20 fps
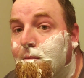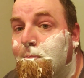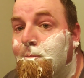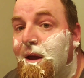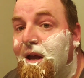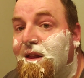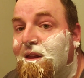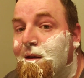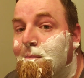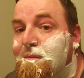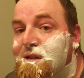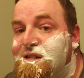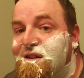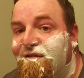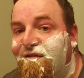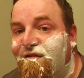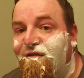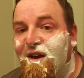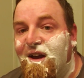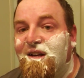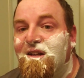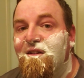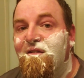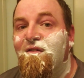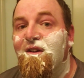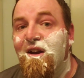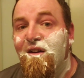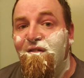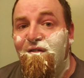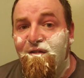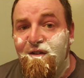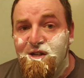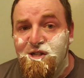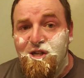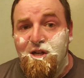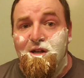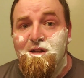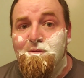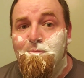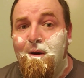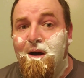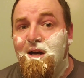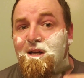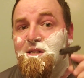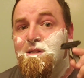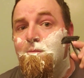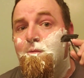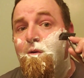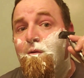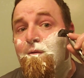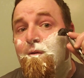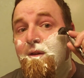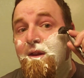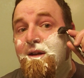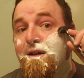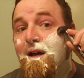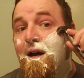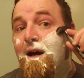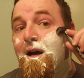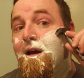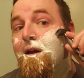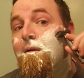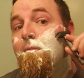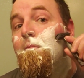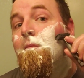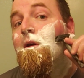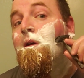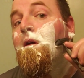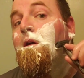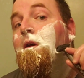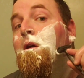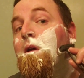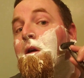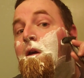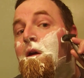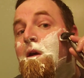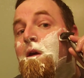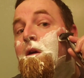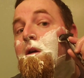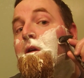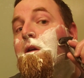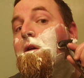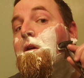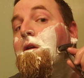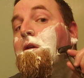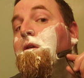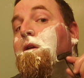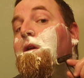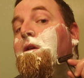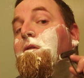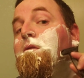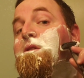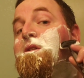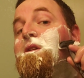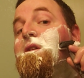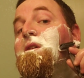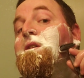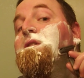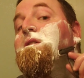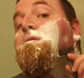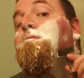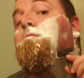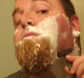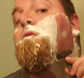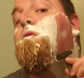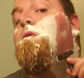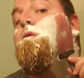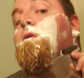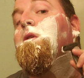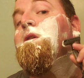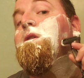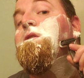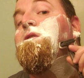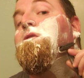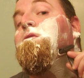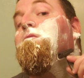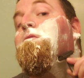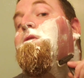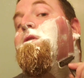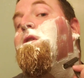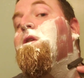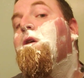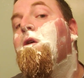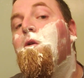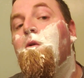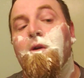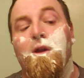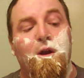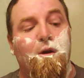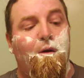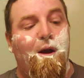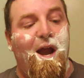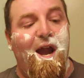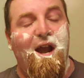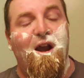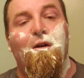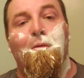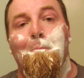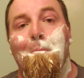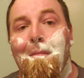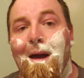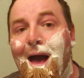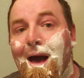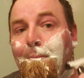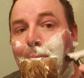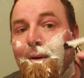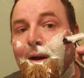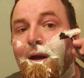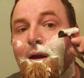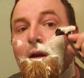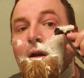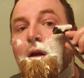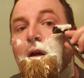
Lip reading: make them as effective and efficient as possible for the time you're using. It's important to know your hair mapping.